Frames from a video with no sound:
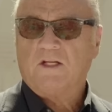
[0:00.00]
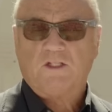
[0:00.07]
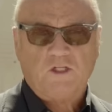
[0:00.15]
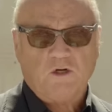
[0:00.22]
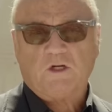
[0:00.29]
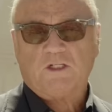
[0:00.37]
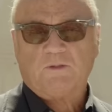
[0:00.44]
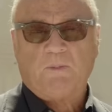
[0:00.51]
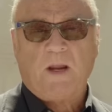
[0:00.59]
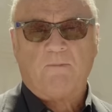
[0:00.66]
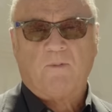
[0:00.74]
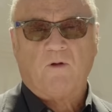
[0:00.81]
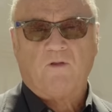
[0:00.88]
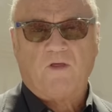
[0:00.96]
the Jewish
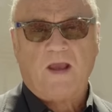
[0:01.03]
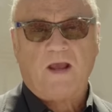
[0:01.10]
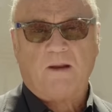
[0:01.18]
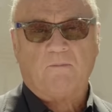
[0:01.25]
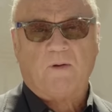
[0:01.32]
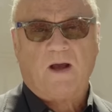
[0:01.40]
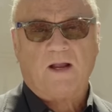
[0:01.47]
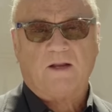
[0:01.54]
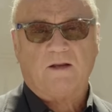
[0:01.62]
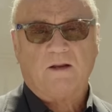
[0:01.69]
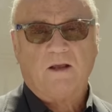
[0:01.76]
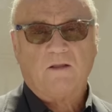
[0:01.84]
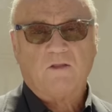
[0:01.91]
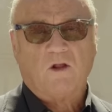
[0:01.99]
people then, but
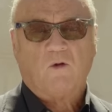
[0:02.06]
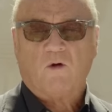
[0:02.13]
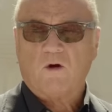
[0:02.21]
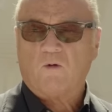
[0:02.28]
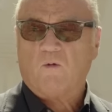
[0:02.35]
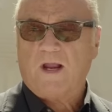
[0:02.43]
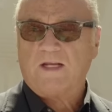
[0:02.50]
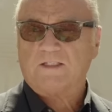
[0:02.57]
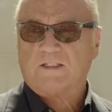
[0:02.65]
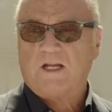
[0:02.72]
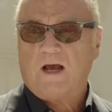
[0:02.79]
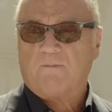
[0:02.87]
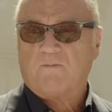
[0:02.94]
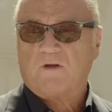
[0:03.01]
the Lord raised
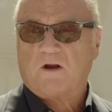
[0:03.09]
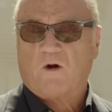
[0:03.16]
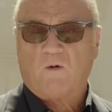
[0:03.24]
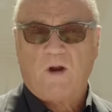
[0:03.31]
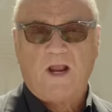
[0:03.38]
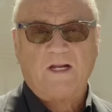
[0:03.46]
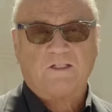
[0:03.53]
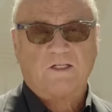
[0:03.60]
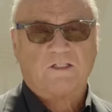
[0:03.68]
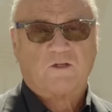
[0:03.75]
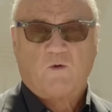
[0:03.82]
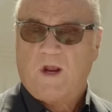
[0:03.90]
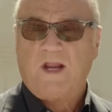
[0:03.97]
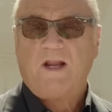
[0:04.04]
up the courageous
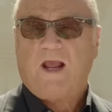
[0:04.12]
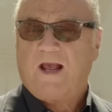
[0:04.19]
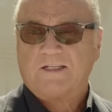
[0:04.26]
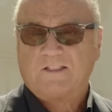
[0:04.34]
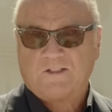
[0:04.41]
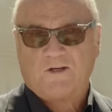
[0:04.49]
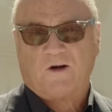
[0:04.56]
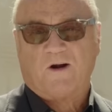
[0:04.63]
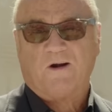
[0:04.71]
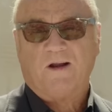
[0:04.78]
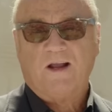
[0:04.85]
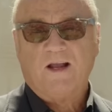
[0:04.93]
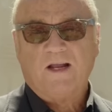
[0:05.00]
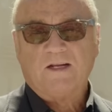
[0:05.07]
Queen Esther
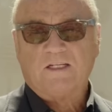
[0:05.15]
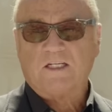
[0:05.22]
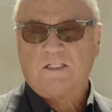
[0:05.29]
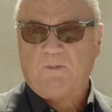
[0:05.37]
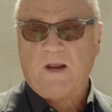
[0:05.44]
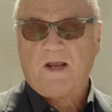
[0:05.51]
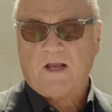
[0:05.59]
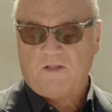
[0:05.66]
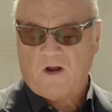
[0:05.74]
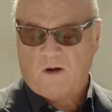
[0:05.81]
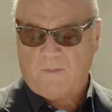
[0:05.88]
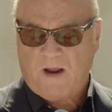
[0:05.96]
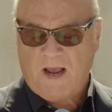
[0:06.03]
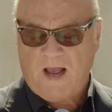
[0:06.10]
to speak in
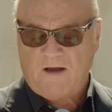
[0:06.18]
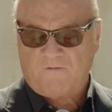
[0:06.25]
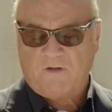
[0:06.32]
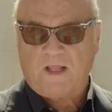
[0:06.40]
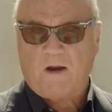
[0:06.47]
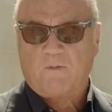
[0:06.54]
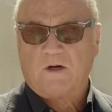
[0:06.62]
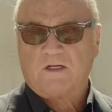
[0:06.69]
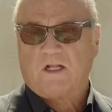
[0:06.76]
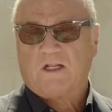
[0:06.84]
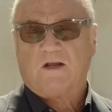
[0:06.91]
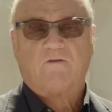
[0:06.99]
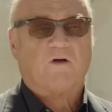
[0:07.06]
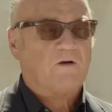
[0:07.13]
their behalf, and they were
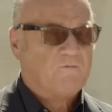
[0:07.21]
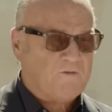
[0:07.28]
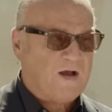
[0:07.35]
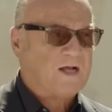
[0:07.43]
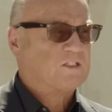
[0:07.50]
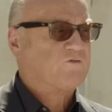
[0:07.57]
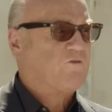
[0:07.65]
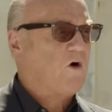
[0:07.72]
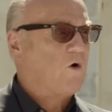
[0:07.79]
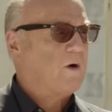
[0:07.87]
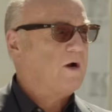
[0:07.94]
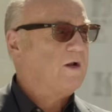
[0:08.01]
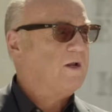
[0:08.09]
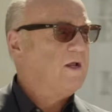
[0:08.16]
delivered. Fast
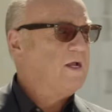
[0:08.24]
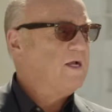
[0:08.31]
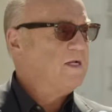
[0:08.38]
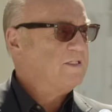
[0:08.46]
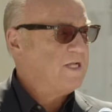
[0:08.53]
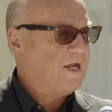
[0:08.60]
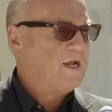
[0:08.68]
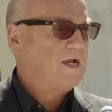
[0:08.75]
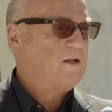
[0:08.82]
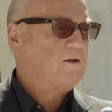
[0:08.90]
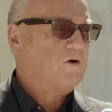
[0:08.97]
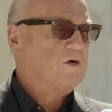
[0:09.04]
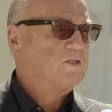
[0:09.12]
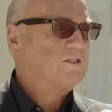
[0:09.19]
forward to
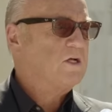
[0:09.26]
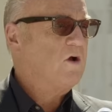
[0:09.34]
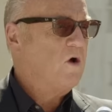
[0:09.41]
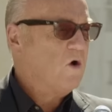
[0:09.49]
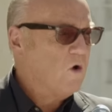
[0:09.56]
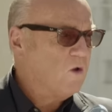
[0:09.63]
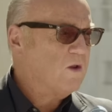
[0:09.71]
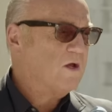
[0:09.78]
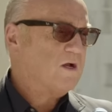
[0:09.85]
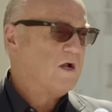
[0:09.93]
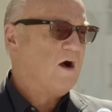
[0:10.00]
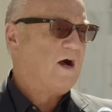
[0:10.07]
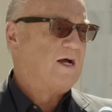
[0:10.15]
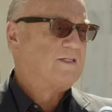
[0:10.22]
Hitler's
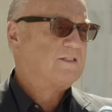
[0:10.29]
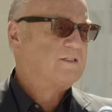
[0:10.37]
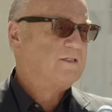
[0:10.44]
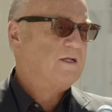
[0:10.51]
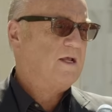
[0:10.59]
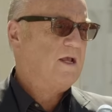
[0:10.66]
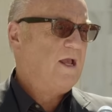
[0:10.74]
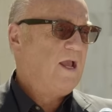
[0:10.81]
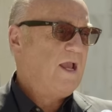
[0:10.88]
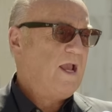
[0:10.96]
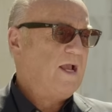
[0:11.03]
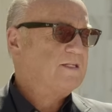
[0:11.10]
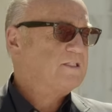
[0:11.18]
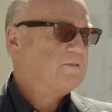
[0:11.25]
Holocaust.
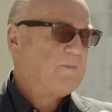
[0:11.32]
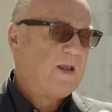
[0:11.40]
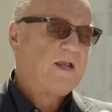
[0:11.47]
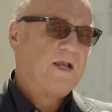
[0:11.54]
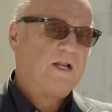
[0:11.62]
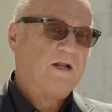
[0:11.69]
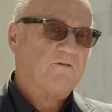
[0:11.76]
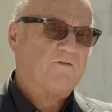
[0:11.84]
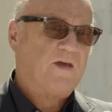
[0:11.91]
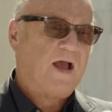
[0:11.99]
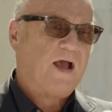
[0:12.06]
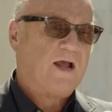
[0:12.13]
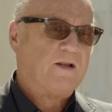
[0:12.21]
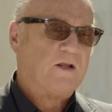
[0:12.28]
And speaking of
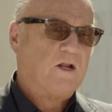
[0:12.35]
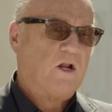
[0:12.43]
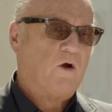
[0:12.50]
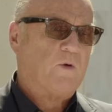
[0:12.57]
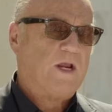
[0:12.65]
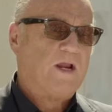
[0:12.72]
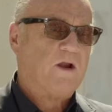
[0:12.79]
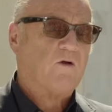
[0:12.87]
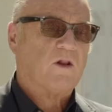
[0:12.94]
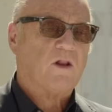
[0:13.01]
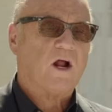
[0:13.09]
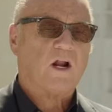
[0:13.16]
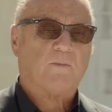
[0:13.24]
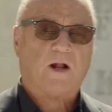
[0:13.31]
that, you know, we hear a
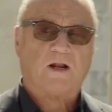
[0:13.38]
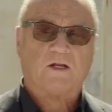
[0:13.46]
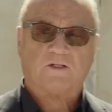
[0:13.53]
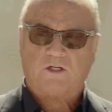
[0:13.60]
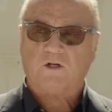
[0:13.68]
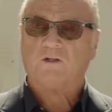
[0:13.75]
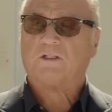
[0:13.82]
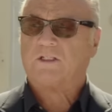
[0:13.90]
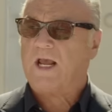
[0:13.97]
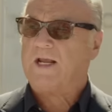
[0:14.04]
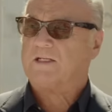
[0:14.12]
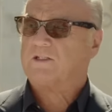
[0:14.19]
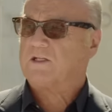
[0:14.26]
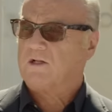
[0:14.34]
lot about a
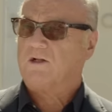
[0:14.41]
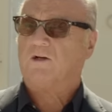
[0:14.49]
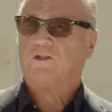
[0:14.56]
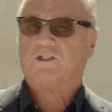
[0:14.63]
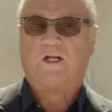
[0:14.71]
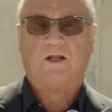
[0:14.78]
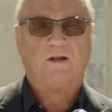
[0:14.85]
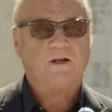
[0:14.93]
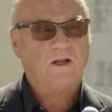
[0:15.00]
two-state solution.